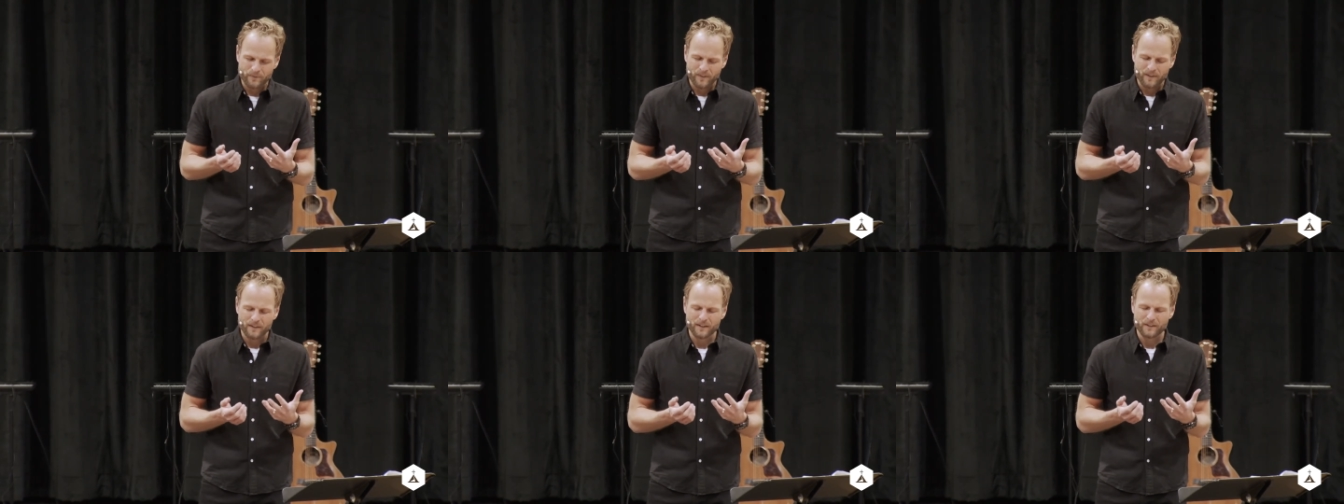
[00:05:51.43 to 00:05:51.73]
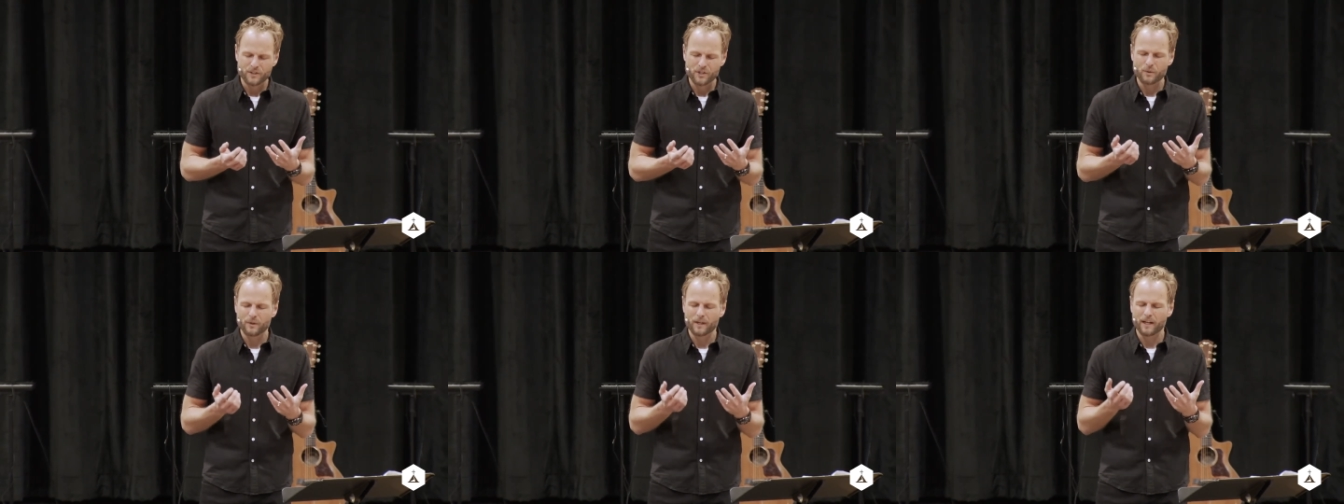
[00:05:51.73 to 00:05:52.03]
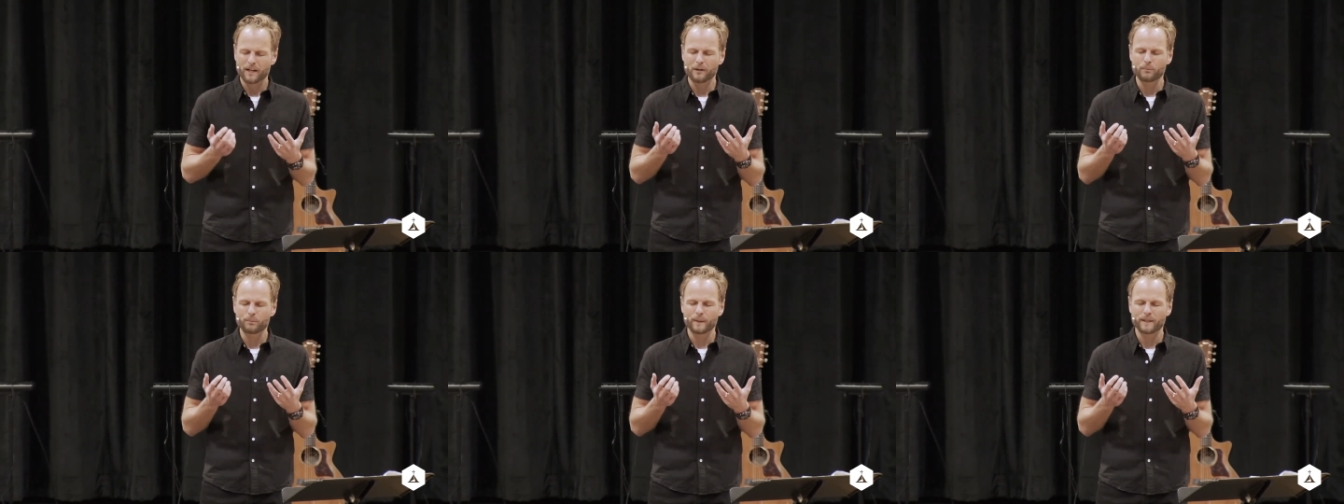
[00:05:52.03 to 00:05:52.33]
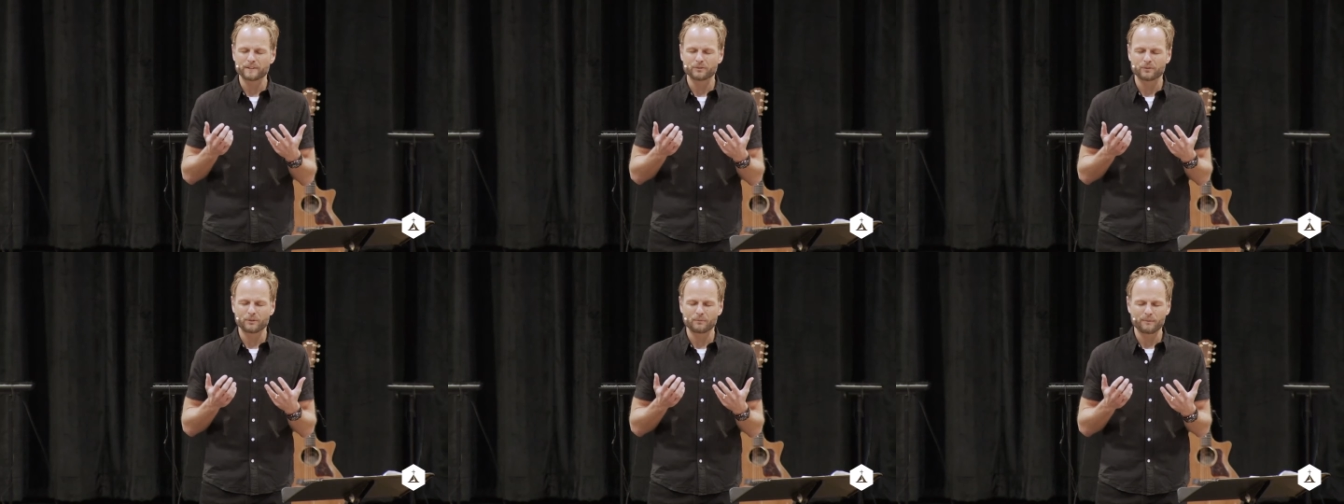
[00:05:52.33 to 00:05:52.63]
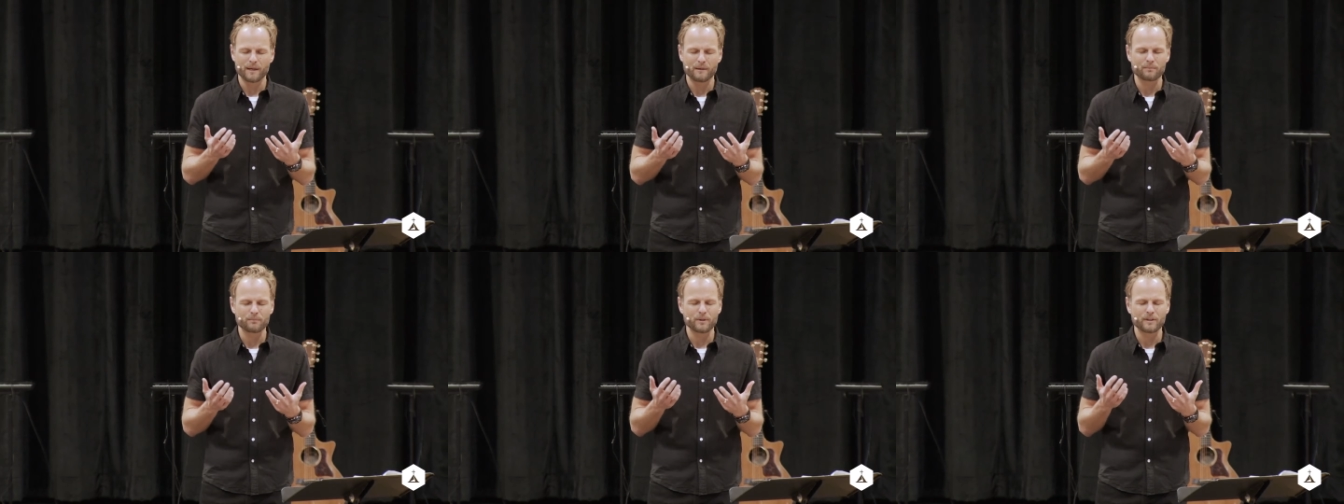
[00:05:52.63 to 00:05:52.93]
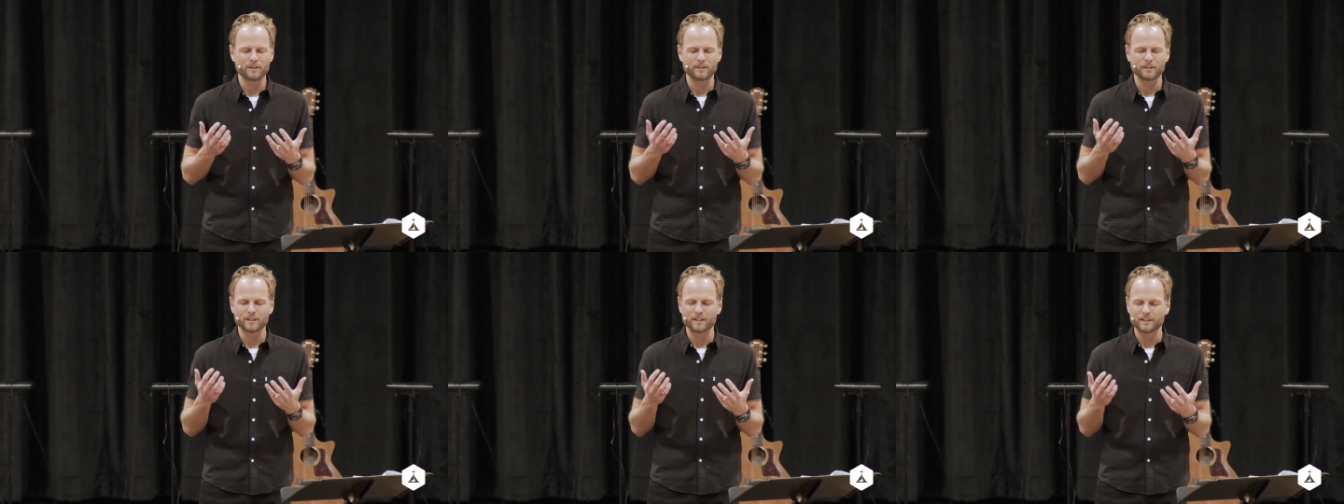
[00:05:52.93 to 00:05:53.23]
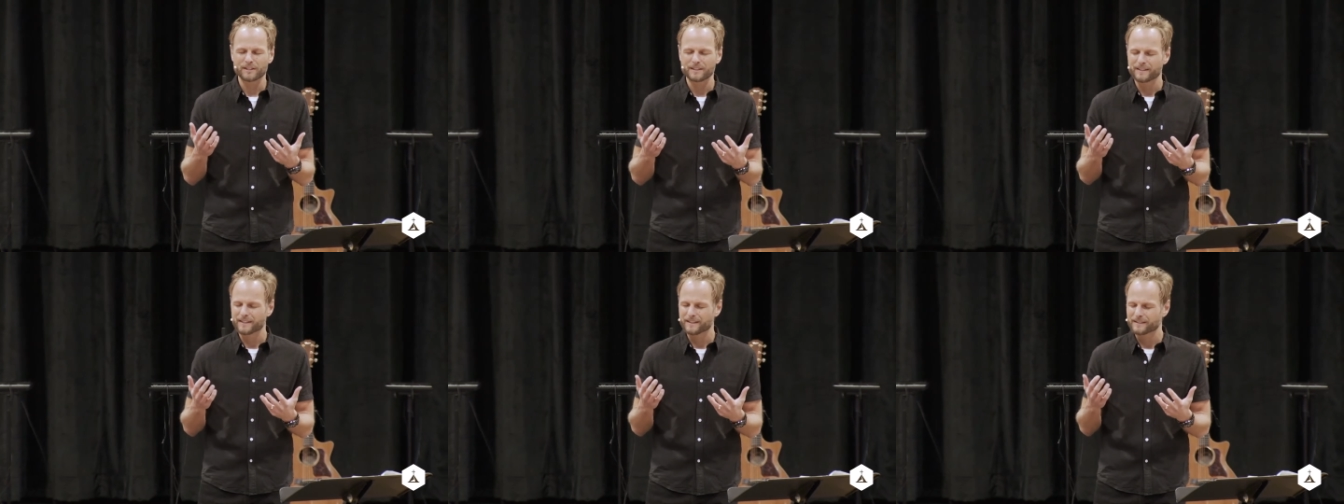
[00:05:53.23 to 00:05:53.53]
that you would help us remember the
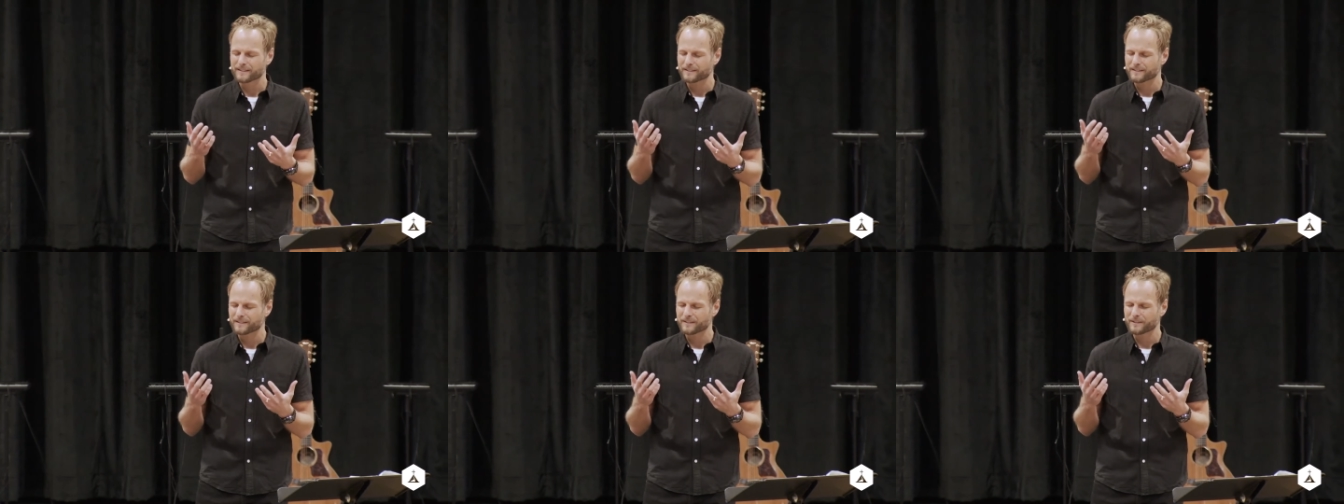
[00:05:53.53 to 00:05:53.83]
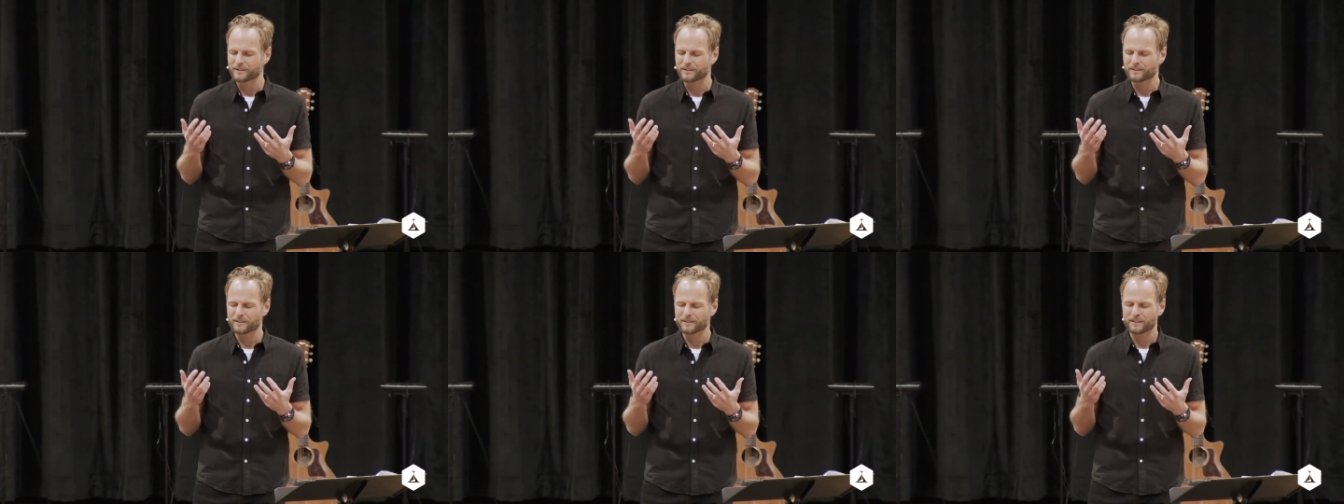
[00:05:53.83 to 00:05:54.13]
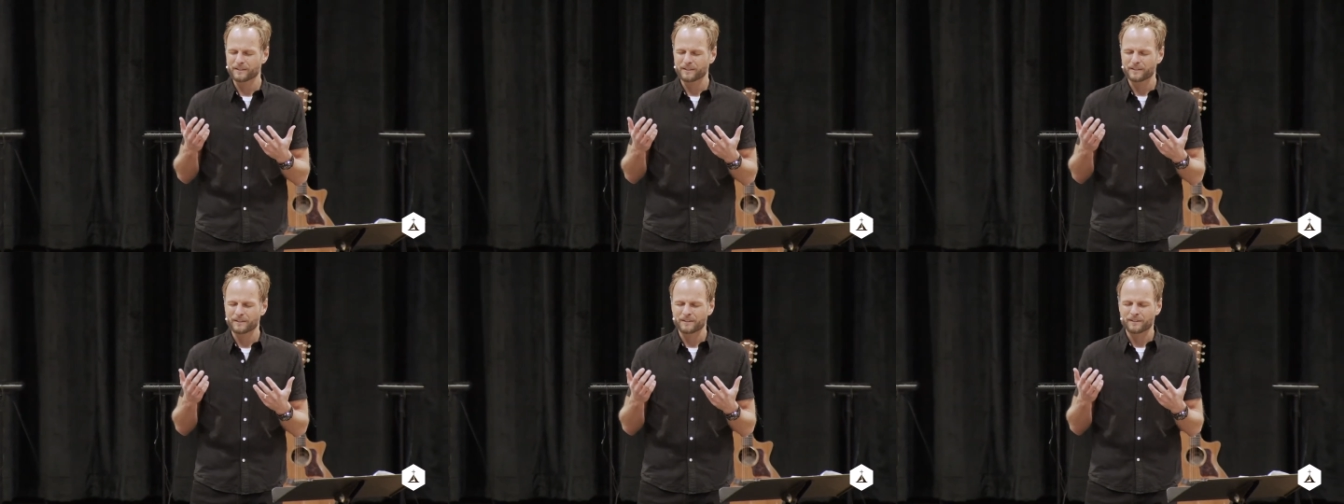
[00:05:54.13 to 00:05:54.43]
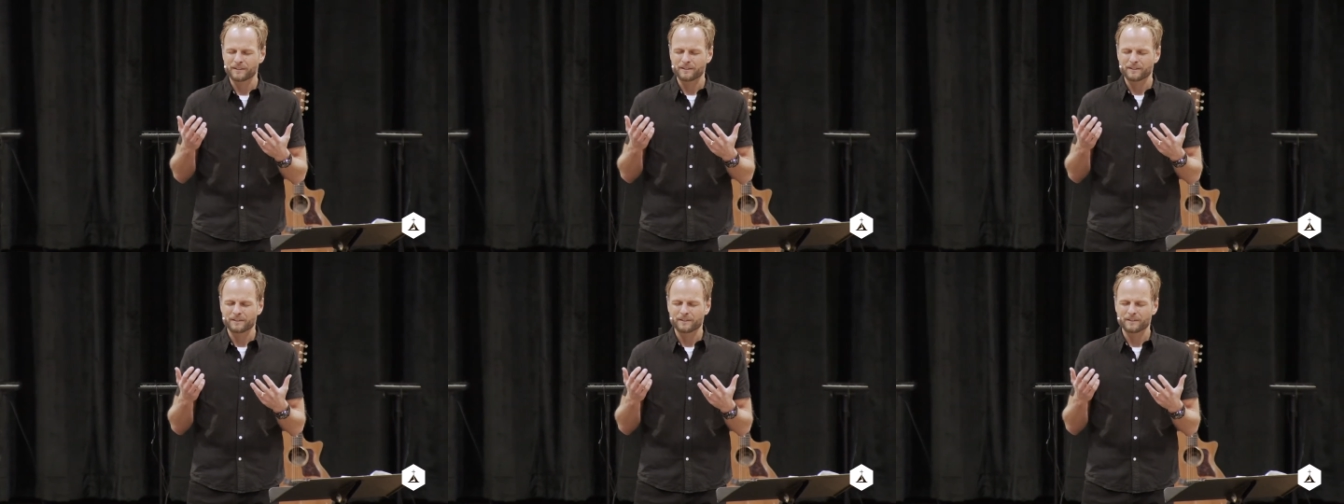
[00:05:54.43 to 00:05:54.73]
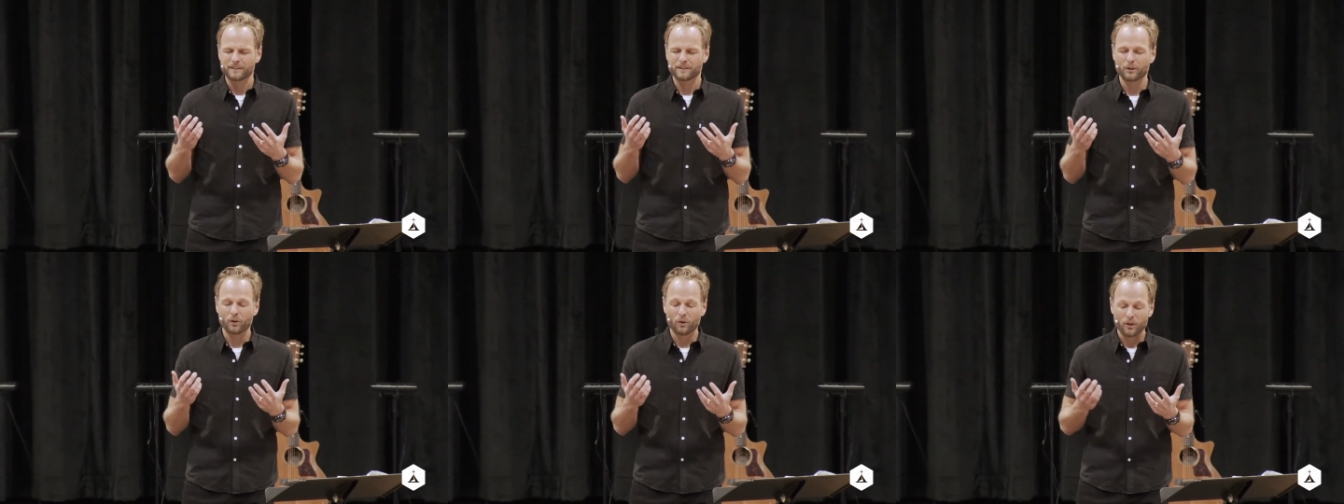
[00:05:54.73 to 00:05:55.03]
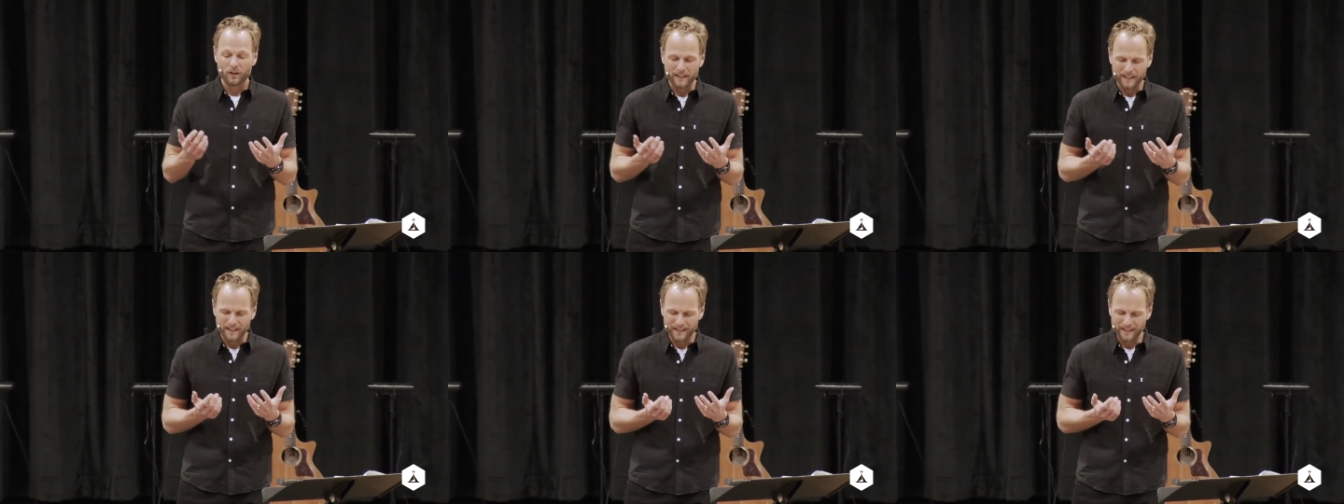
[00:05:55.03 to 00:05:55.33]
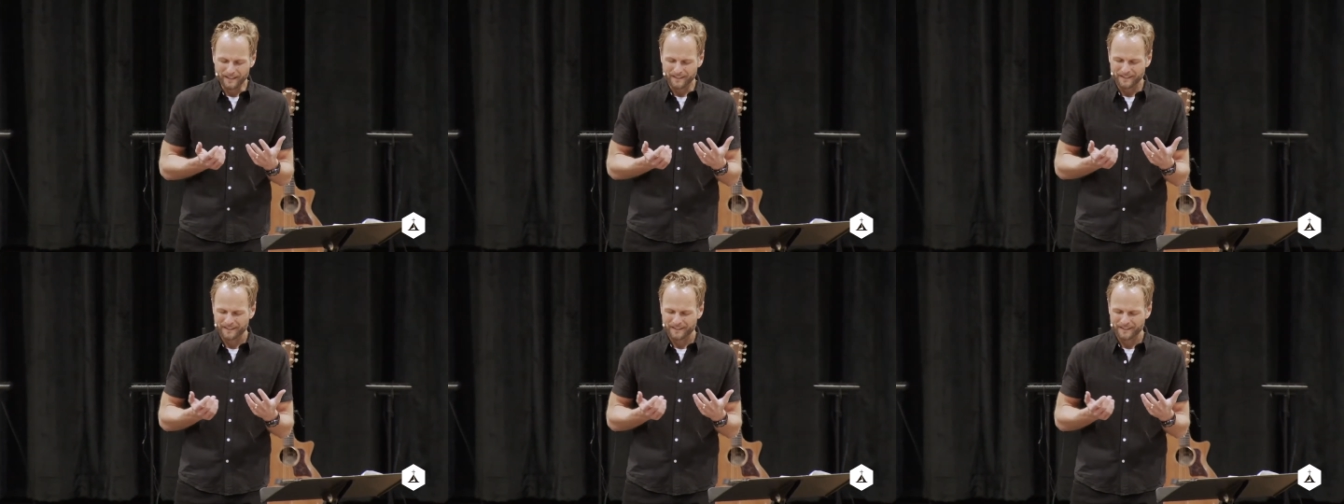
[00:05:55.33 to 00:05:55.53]
goodness, the glory,